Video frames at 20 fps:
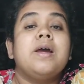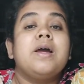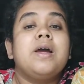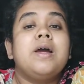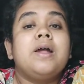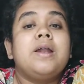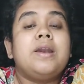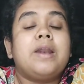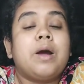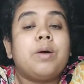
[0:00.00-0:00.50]

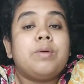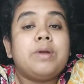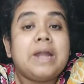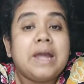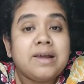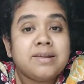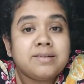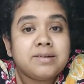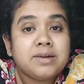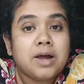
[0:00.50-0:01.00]
Now
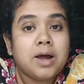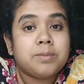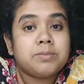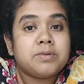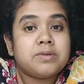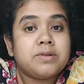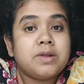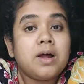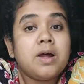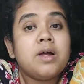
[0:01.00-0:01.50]
next comes
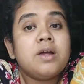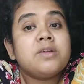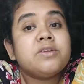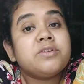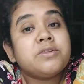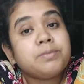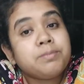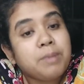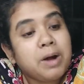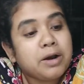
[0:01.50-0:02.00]
the
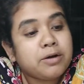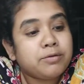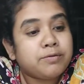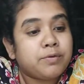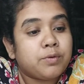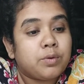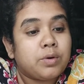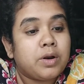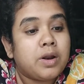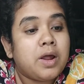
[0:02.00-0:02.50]
smartphone.
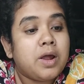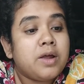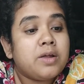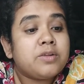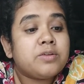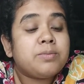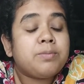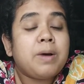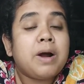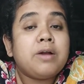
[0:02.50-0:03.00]

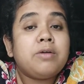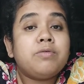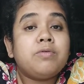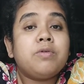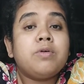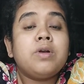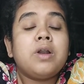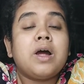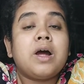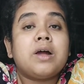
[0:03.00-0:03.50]
Smartphone
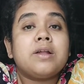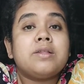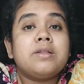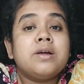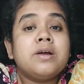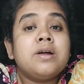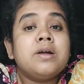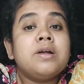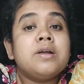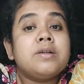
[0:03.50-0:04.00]
are the
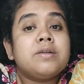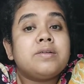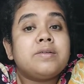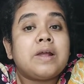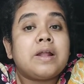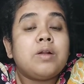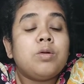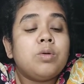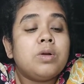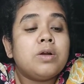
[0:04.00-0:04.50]

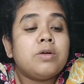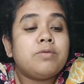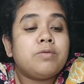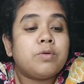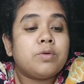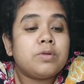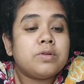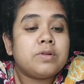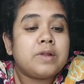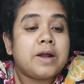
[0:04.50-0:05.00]
cellular phones
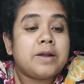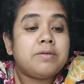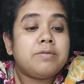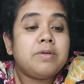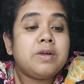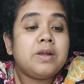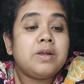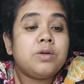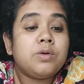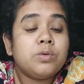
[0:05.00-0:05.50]
that we
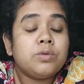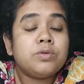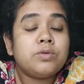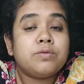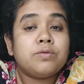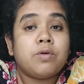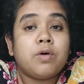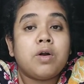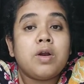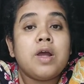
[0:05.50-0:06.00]
use
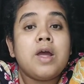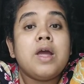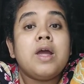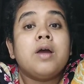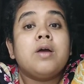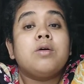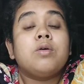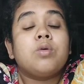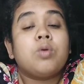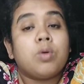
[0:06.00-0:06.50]
for
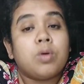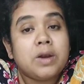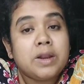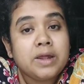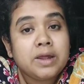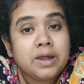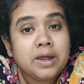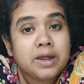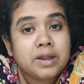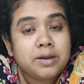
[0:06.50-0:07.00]
calling
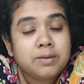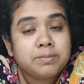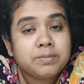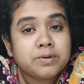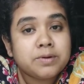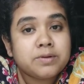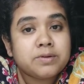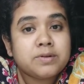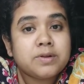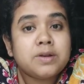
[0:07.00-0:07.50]
any
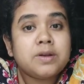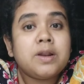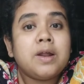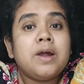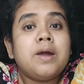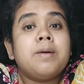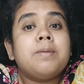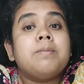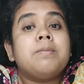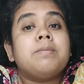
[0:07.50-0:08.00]
person,
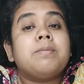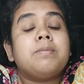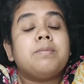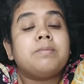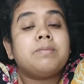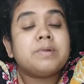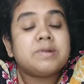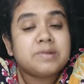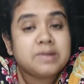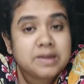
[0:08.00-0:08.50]

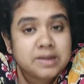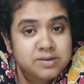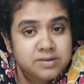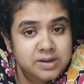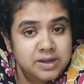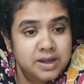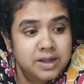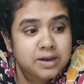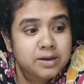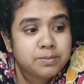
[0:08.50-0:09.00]
messaging
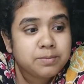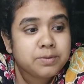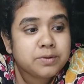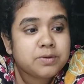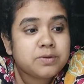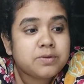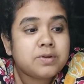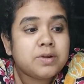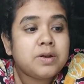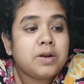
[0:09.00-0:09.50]
any
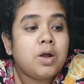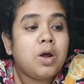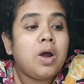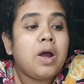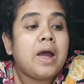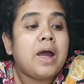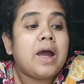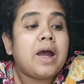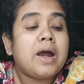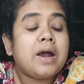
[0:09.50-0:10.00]
person,
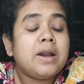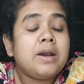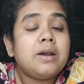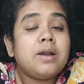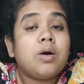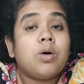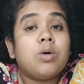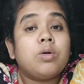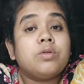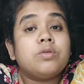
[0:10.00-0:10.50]
and
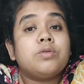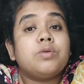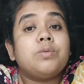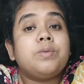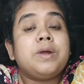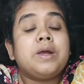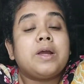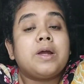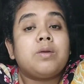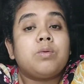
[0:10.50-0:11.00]
also we
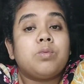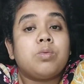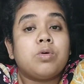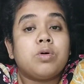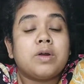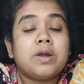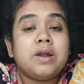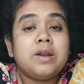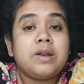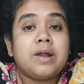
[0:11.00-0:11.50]
can work
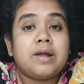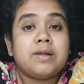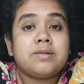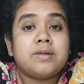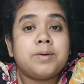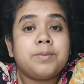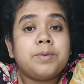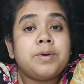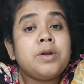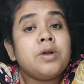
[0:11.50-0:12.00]
it as
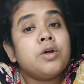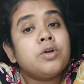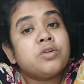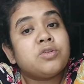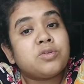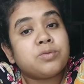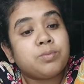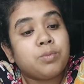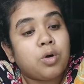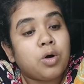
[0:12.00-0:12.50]
our
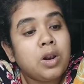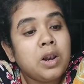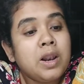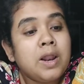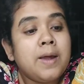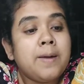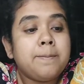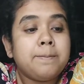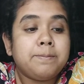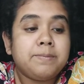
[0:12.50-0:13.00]
small
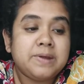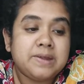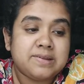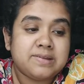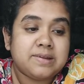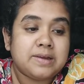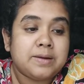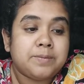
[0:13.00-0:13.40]
PC.